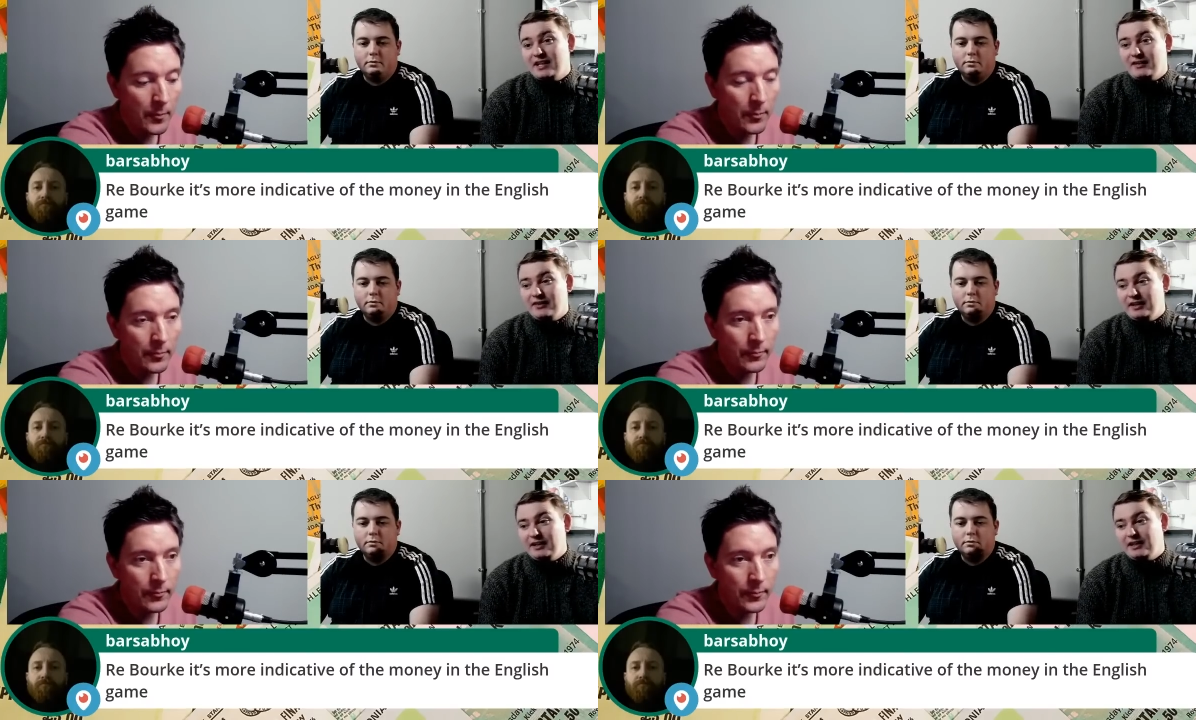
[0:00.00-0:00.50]
Speaker 1: I
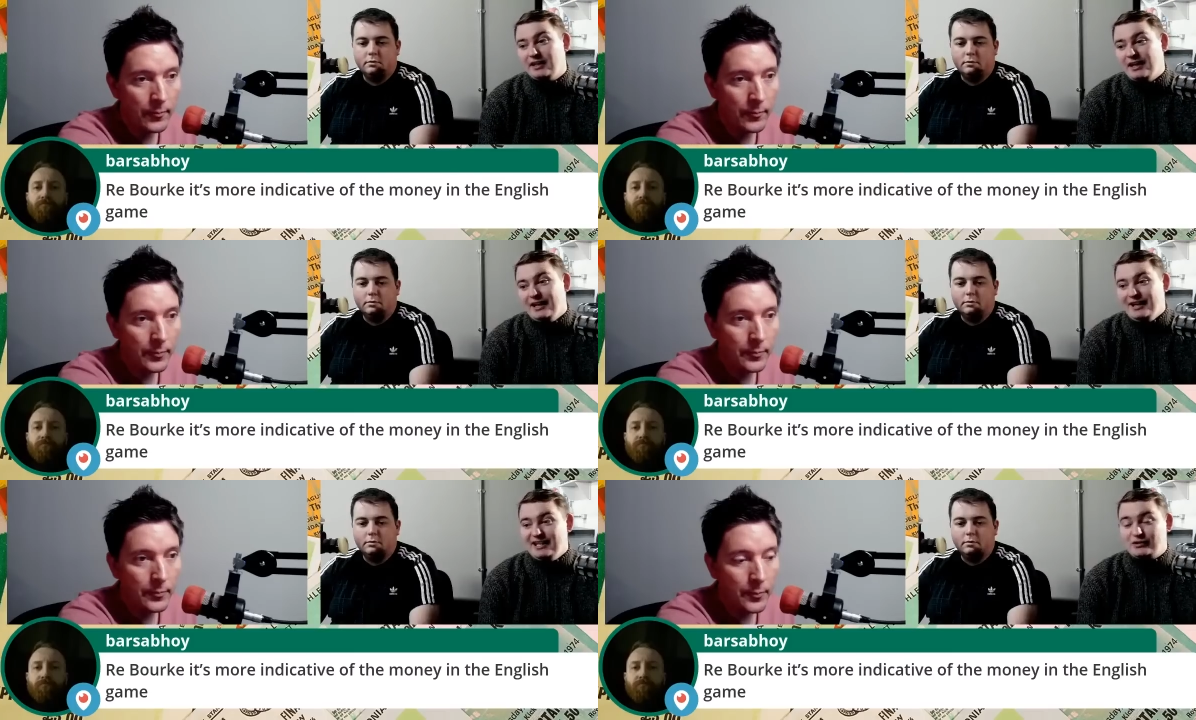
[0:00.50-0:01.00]
think
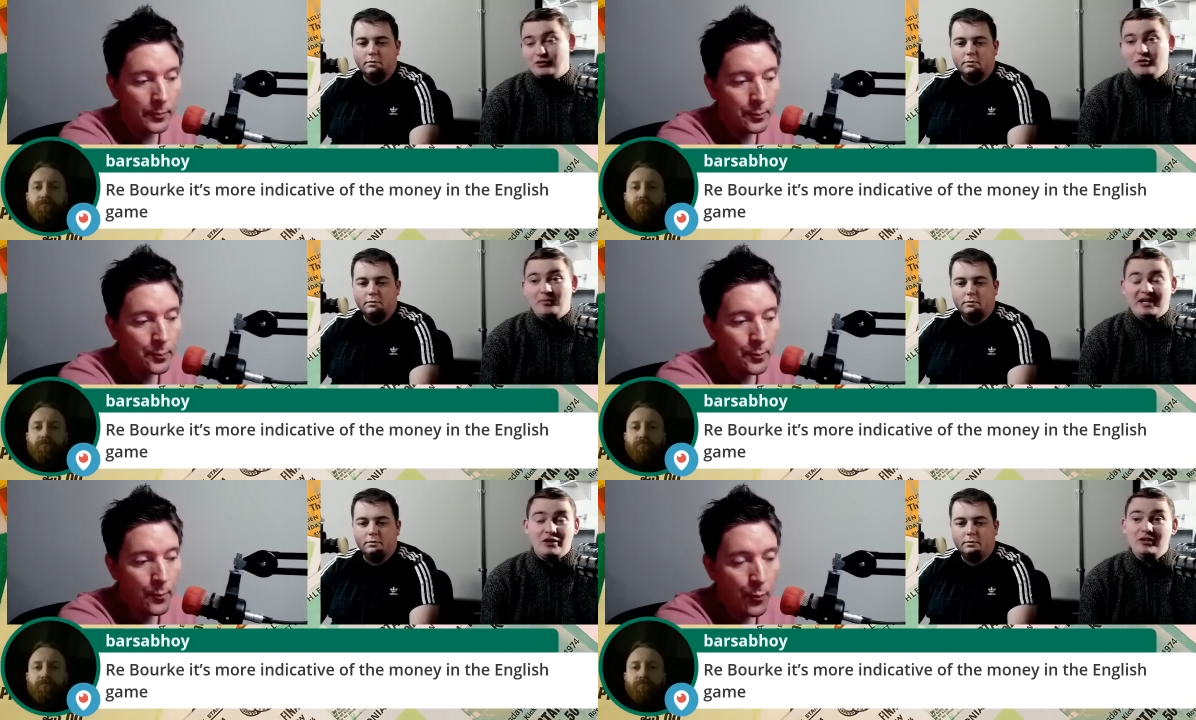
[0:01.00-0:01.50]
it's going to be
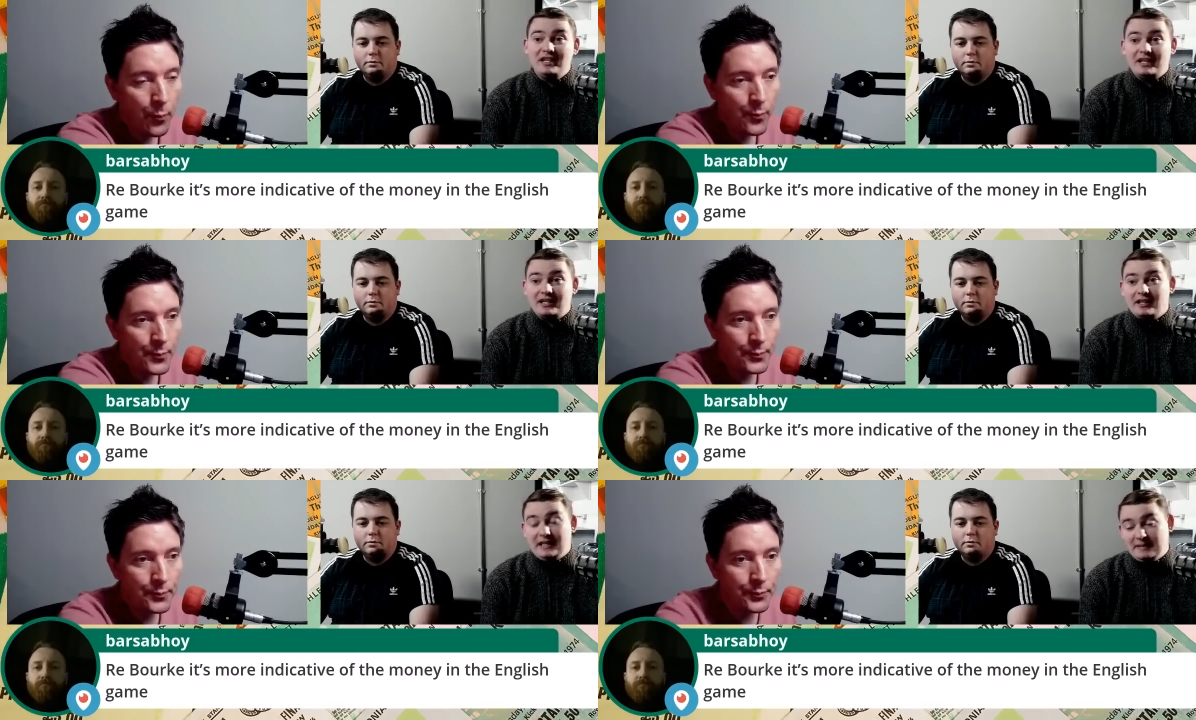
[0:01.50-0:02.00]
a
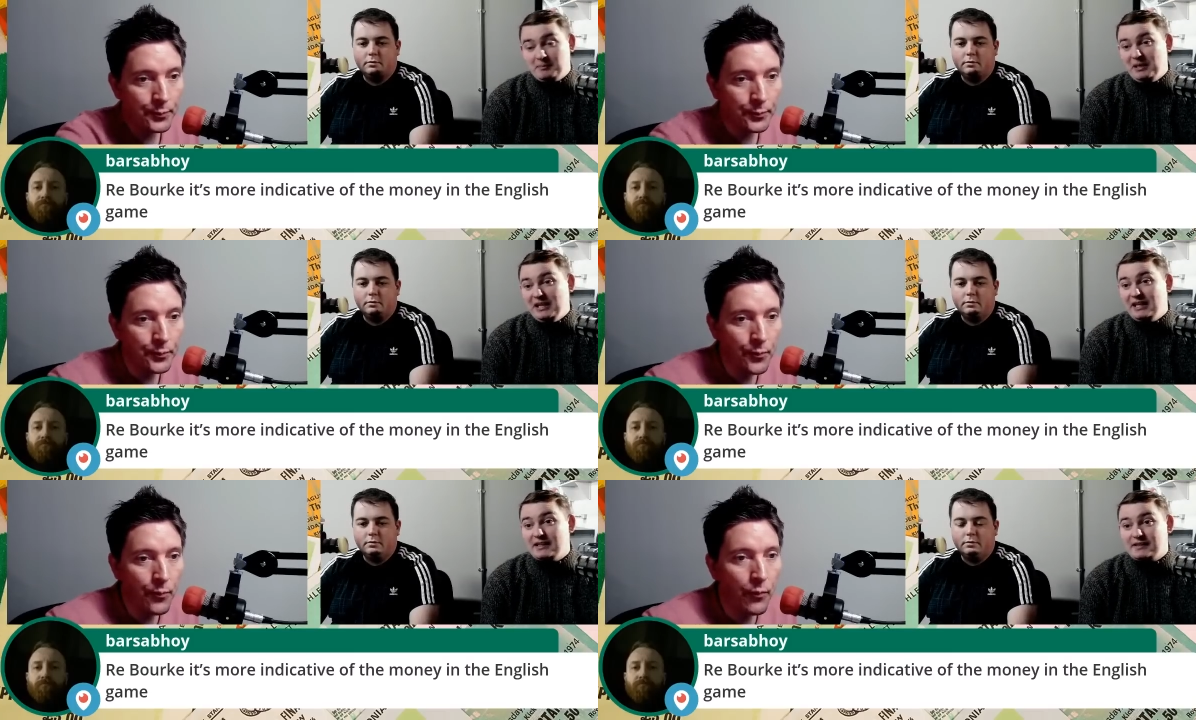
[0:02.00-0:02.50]
unique
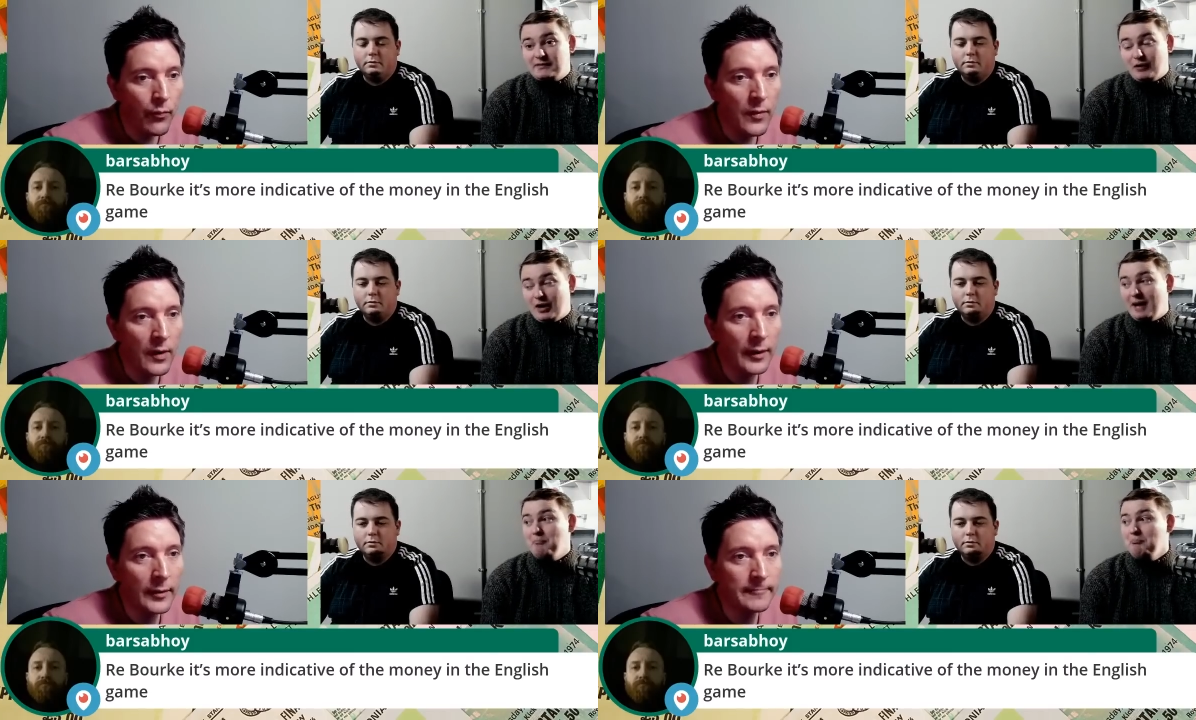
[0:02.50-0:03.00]
experience for
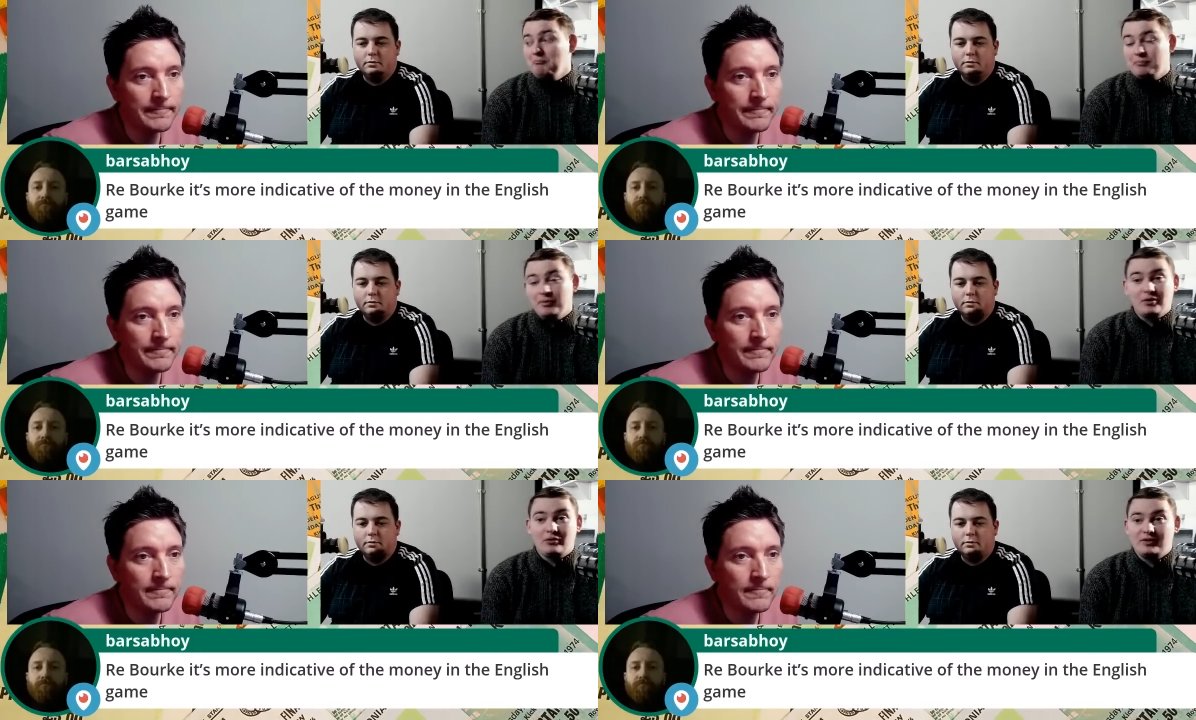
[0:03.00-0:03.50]
him
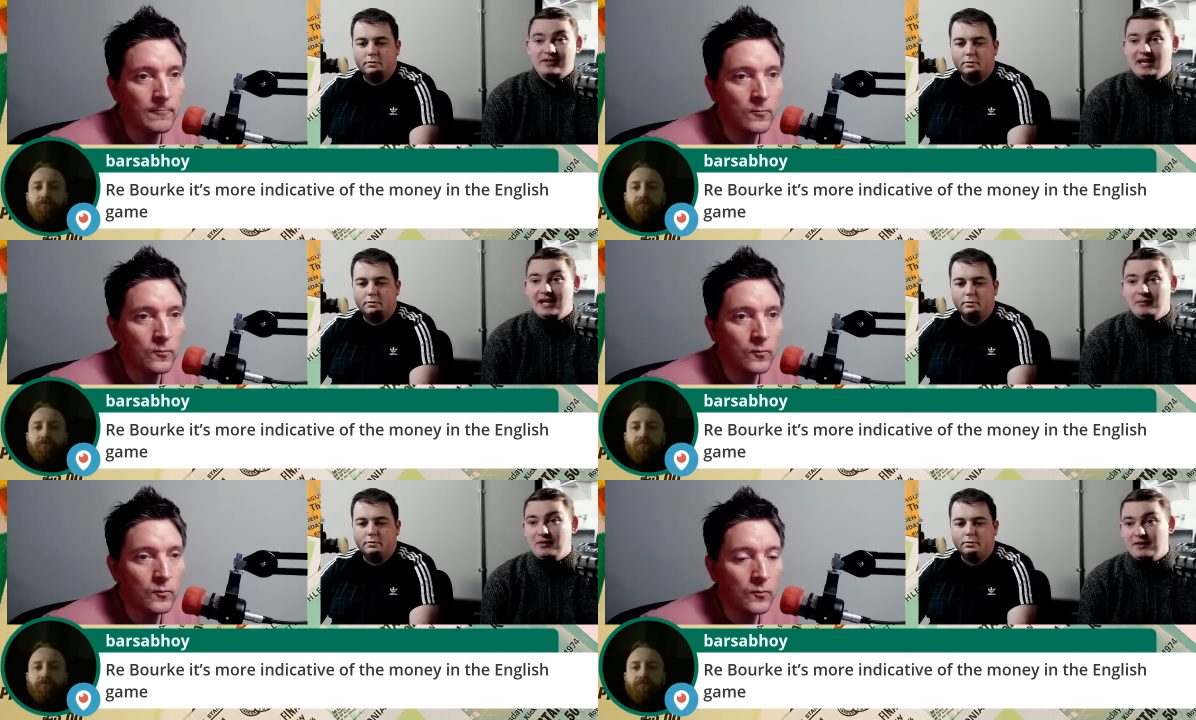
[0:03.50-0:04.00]
because
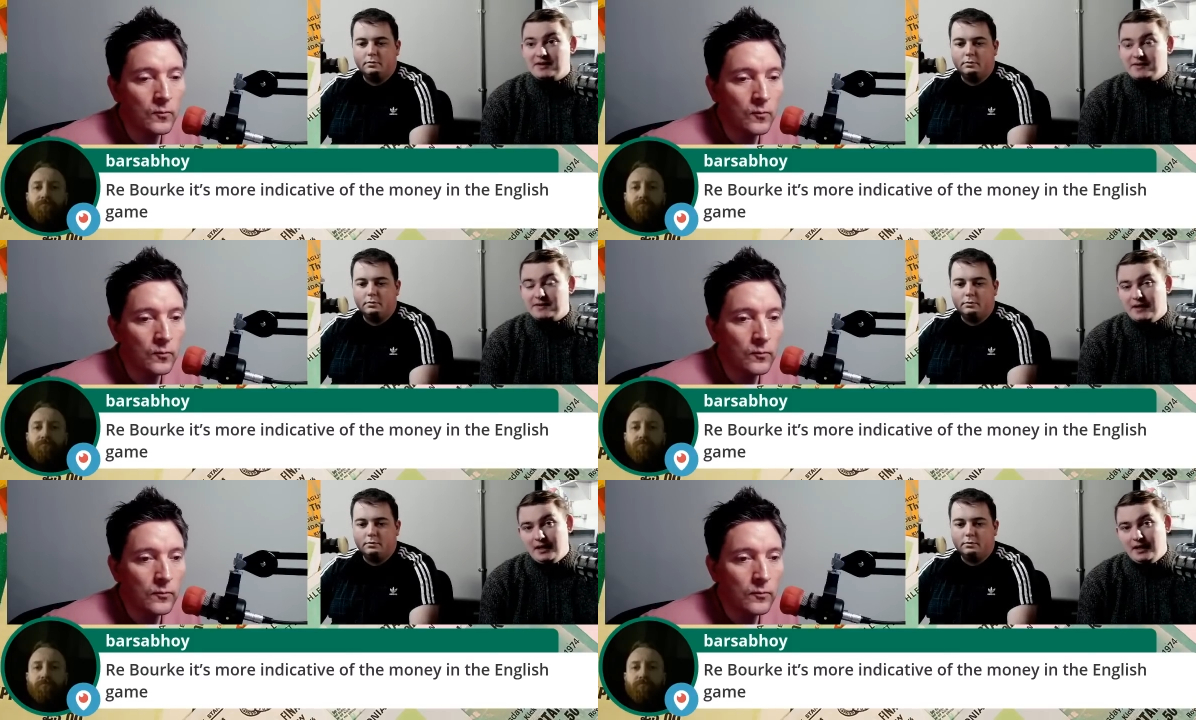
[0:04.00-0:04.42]
anyone that's